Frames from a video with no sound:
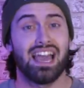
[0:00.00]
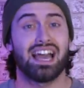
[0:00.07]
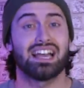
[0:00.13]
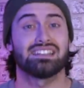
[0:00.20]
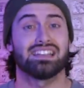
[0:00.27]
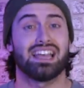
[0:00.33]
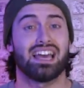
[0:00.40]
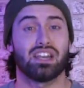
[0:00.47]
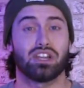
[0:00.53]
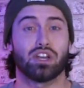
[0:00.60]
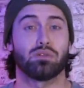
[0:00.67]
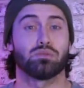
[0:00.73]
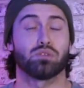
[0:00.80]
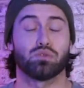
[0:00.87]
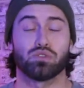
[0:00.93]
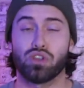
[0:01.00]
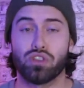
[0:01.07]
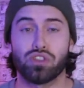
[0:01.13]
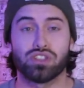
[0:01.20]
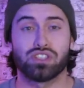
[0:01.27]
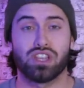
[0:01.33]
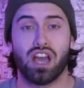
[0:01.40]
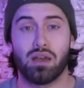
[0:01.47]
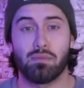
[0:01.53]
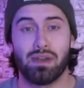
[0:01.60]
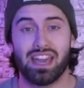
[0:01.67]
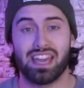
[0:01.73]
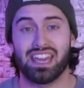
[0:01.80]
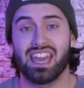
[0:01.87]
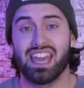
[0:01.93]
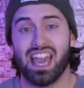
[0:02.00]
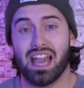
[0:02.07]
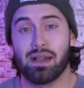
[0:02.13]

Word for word: as the helicopter was on the tarmac